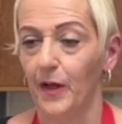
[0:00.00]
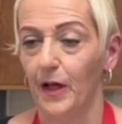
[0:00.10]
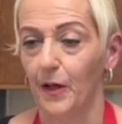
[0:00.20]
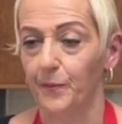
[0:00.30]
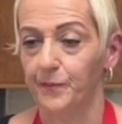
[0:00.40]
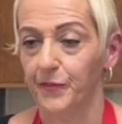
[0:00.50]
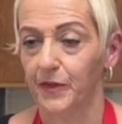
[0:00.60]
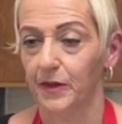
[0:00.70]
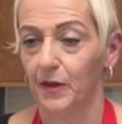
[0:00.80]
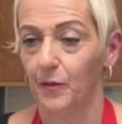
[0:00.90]
So I'm going to
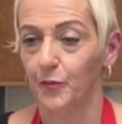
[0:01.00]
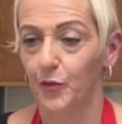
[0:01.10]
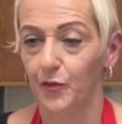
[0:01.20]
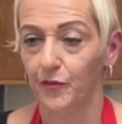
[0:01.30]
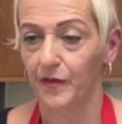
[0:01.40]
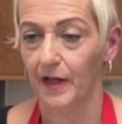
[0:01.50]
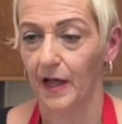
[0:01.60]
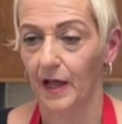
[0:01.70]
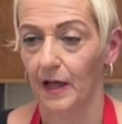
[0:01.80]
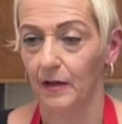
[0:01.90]

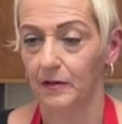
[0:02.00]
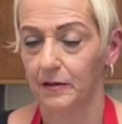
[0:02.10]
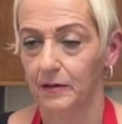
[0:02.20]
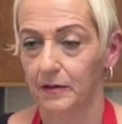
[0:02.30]
move